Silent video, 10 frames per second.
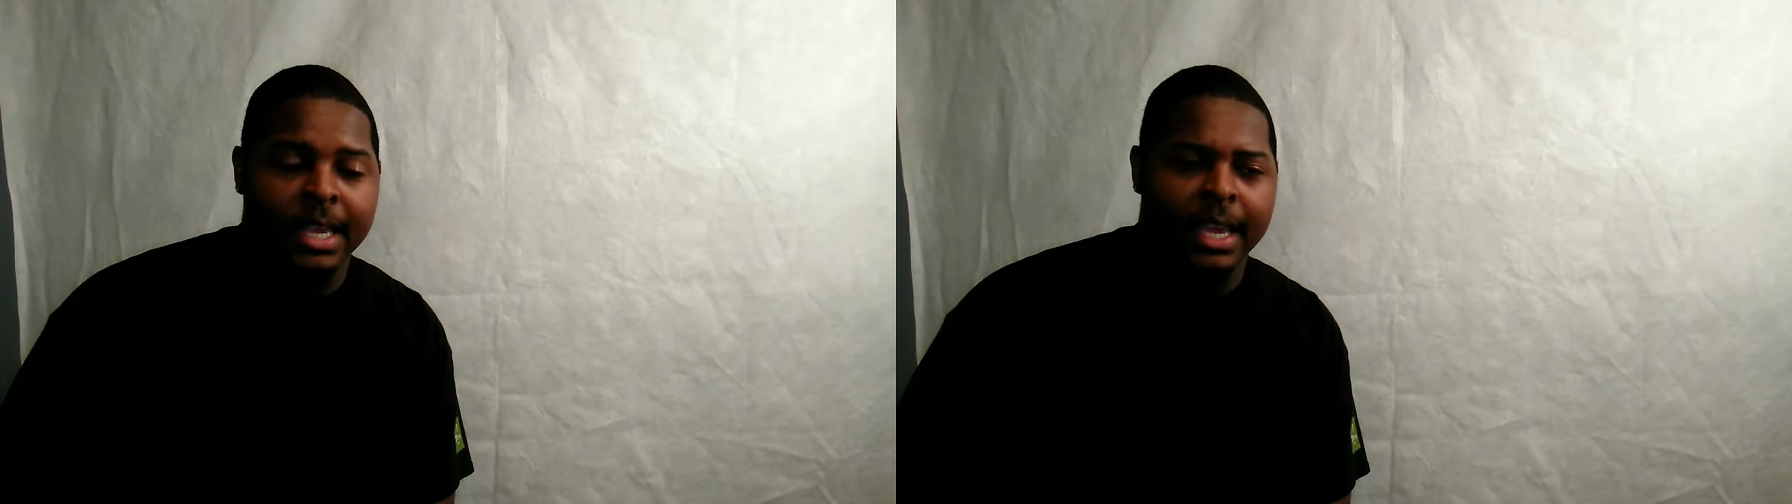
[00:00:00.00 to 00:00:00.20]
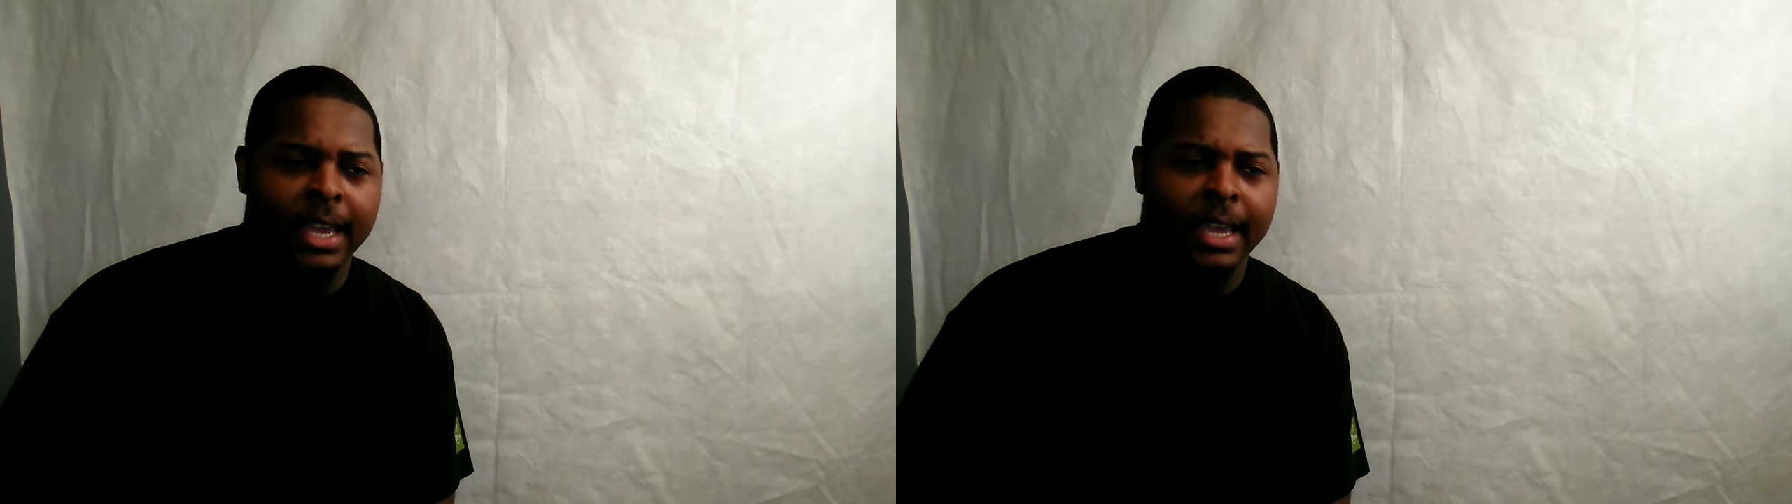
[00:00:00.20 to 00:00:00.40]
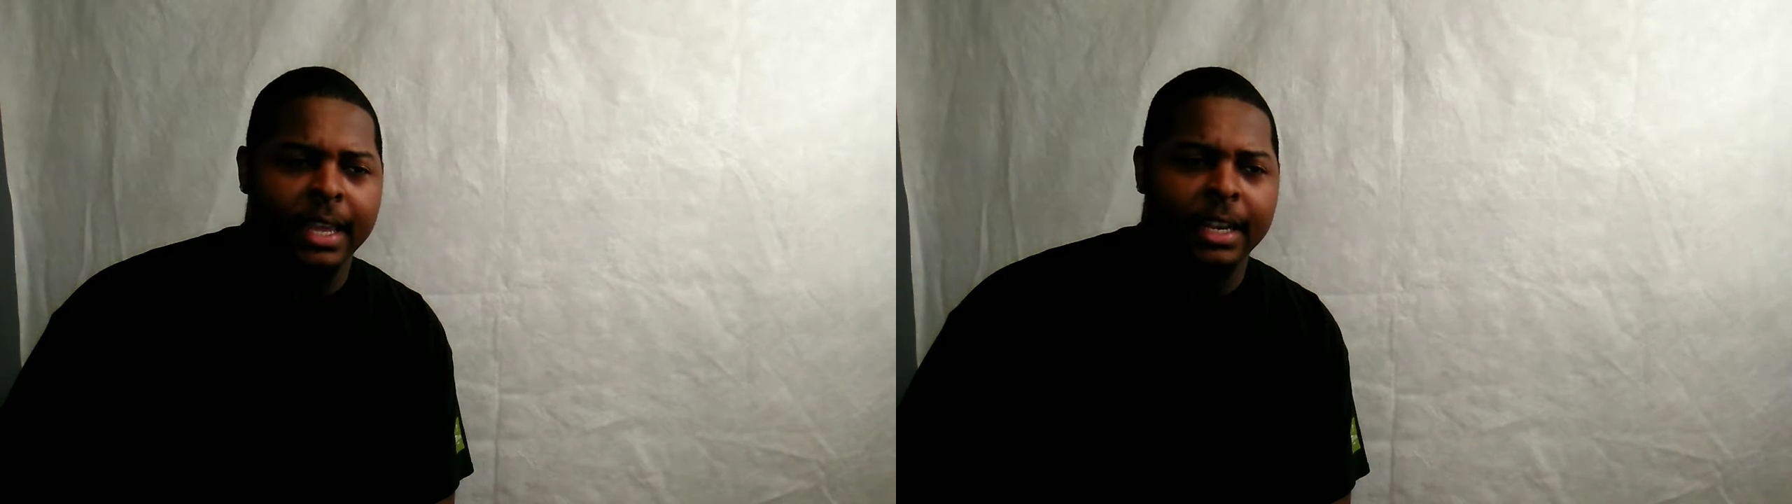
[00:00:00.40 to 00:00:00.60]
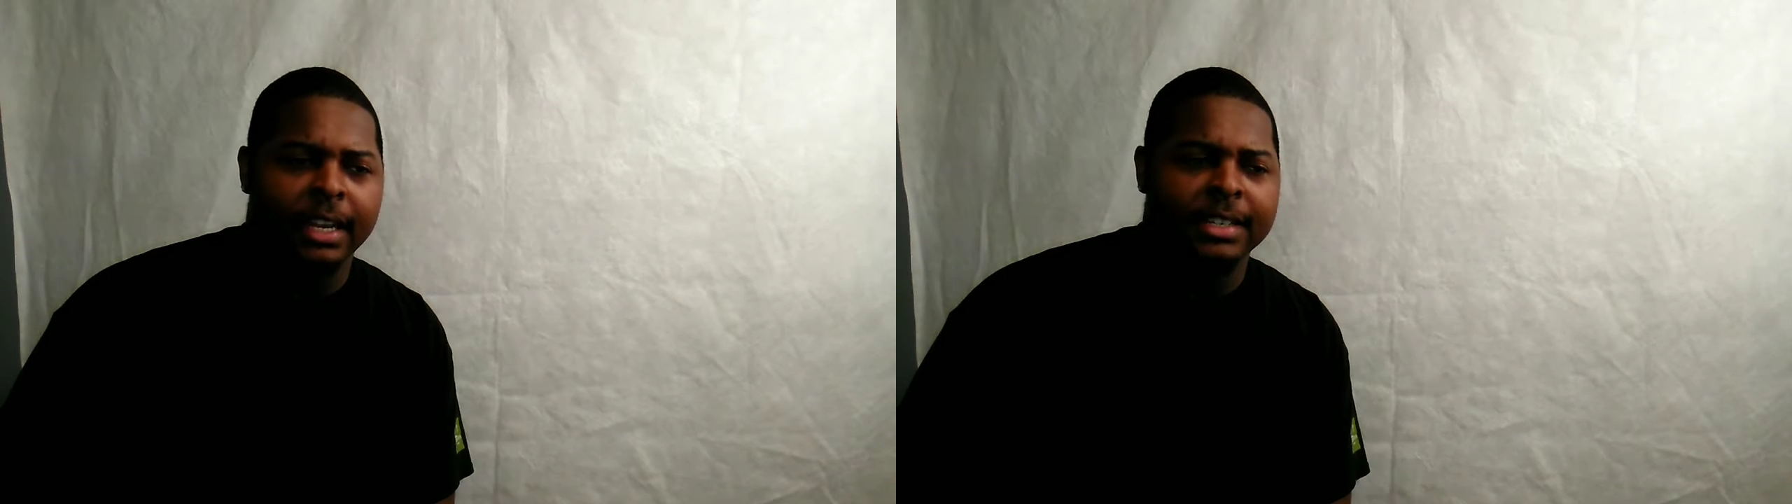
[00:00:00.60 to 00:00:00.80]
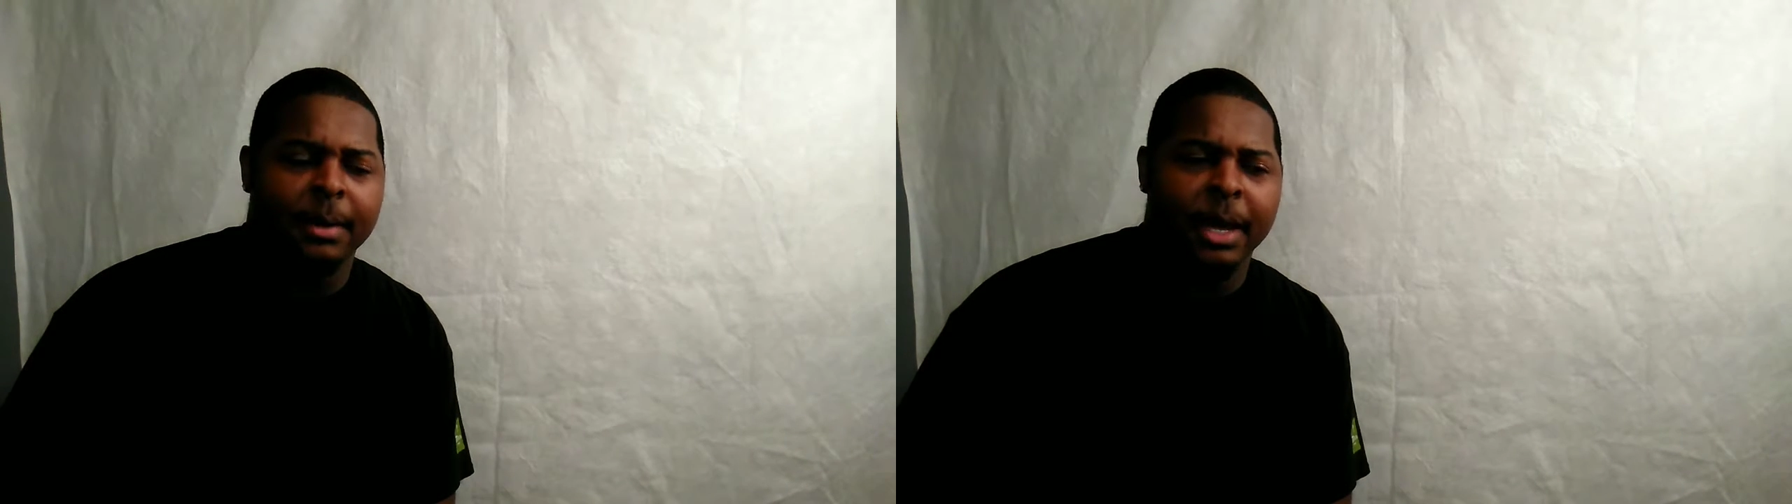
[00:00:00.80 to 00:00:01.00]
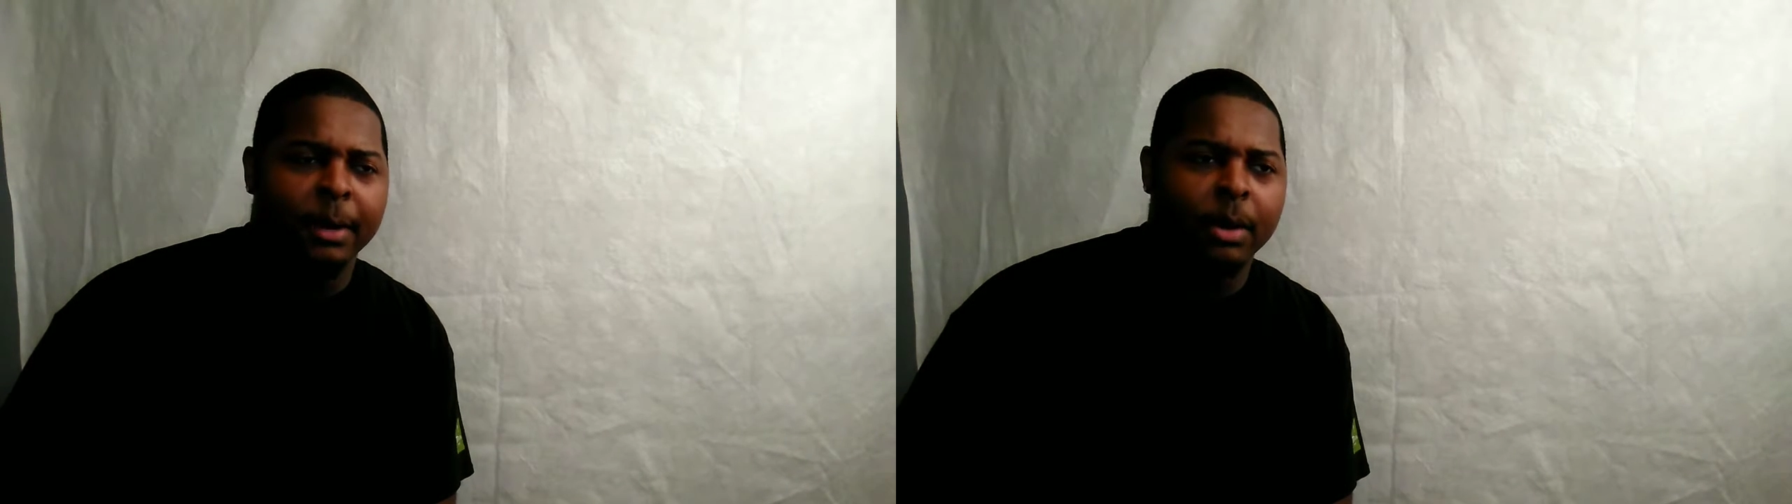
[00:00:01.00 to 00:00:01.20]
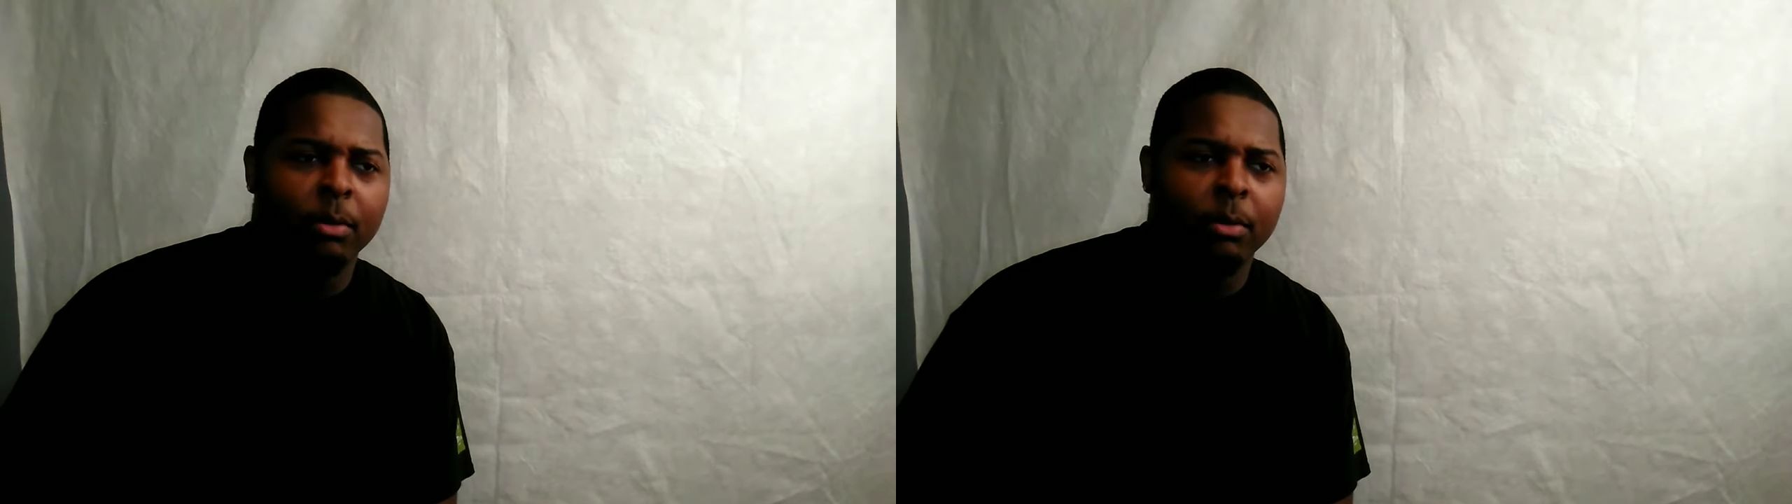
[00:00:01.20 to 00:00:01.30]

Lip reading: and anytime I had a